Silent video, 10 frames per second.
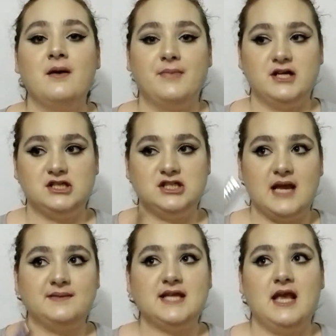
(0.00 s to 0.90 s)
But
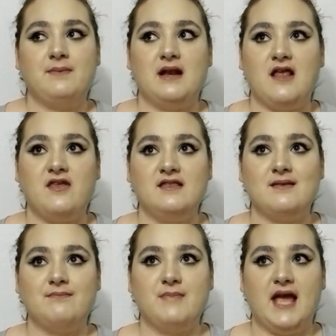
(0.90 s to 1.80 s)
Shape Tape and I think the
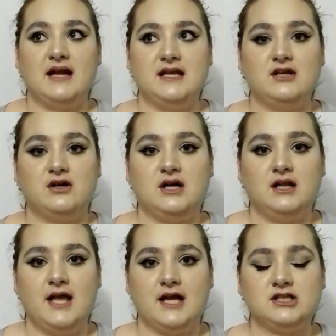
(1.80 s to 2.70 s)
Man Eater
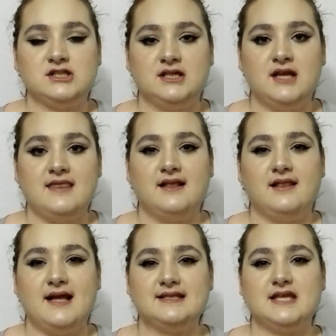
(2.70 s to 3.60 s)
collection and the
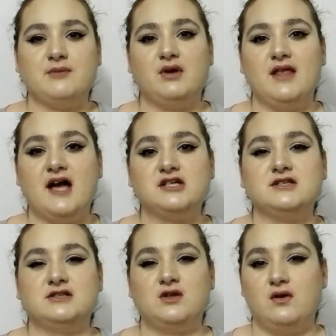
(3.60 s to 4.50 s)
Lights Camera Lashes
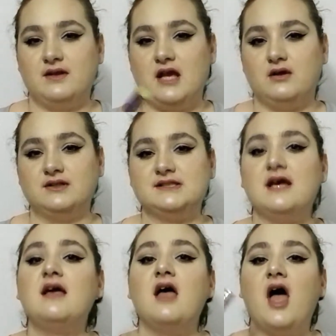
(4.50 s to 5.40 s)
is only at Ulta.